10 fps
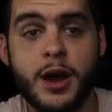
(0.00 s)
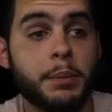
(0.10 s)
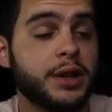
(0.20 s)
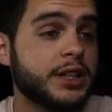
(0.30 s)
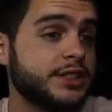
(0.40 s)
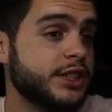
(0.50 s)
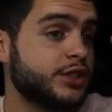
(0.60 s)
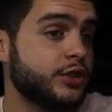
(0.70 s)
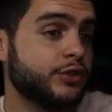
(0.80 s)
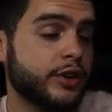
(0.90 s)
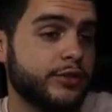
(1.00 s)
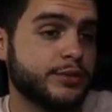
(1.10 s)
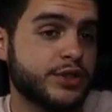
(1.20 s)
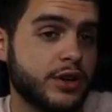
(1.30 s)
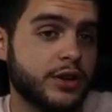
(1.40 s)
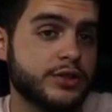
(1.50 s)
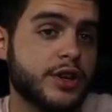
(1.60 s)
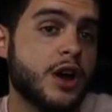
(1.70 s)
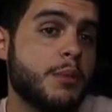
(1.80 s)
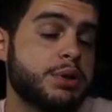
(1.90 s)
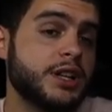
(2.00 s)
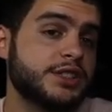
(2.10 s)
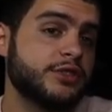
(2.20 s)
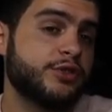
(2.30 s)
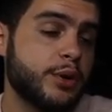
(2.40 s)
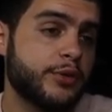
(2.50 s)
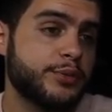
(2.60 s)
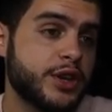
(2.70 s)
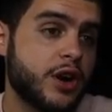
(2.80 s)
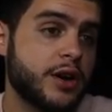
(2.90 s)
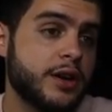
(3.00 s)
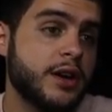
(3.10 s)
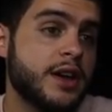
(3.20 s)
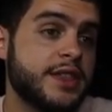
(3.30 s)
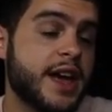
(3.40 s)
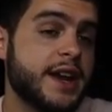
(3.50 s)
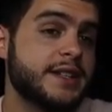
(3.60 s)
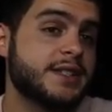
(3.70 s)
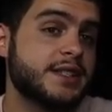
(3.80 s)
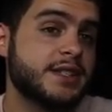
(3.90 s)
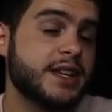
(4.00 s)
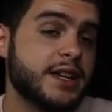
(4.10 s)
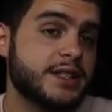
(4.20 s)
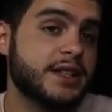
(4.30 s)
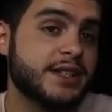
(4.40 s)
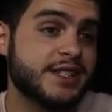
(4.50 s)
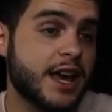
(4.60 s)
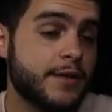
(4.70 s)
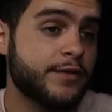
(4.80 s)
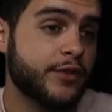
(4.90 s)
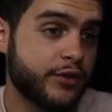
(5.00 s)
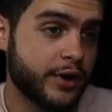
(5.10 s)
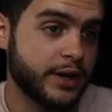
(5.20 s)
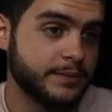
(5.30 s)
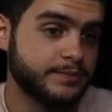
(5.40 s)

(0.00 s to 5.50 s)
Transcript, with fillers: plus the 2 free from solos, plus the free 1 from the yard. That is 6, 7 for free.